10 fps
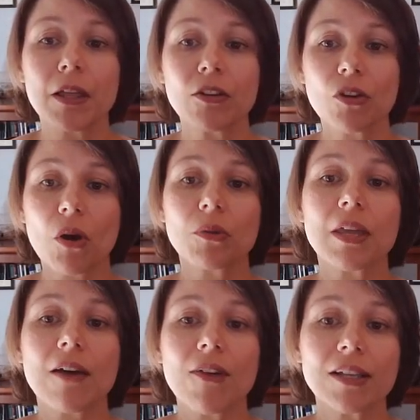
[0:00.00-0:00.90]
Note
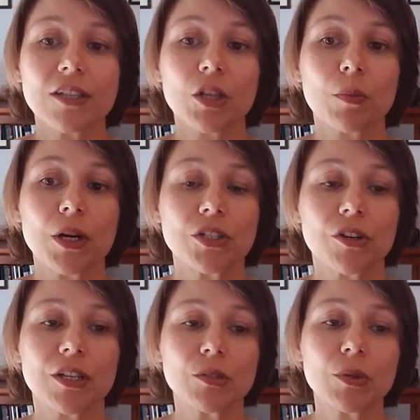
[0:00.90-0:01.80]
that vascular
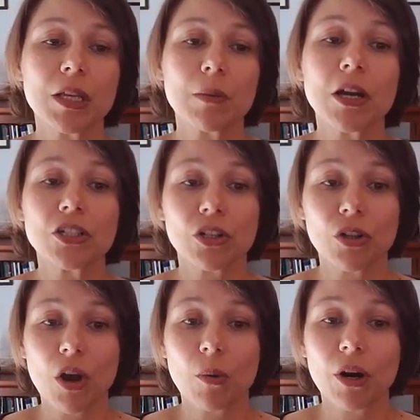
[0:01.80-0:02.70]
pressure is really much
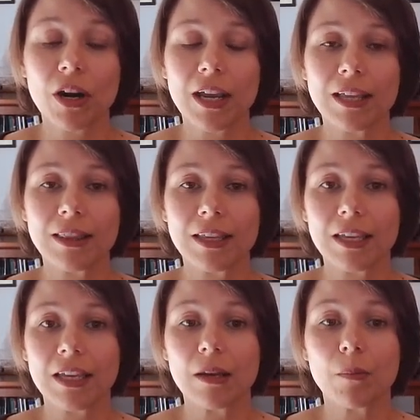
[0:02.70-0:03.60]
lower in
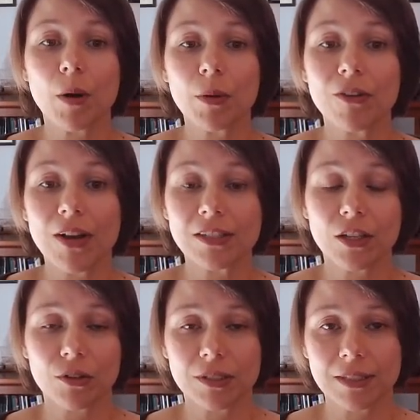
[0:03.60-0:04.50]
the pulmonary
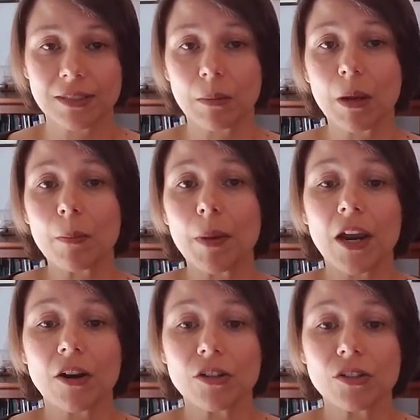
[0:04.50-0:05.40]
vascular system
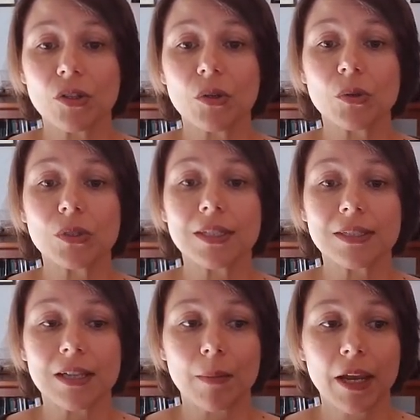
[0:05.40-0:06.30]
compared to
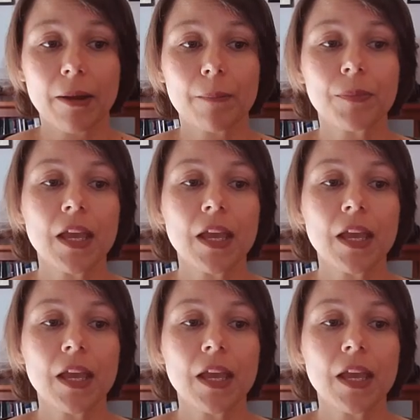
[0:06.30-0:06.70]
systemic.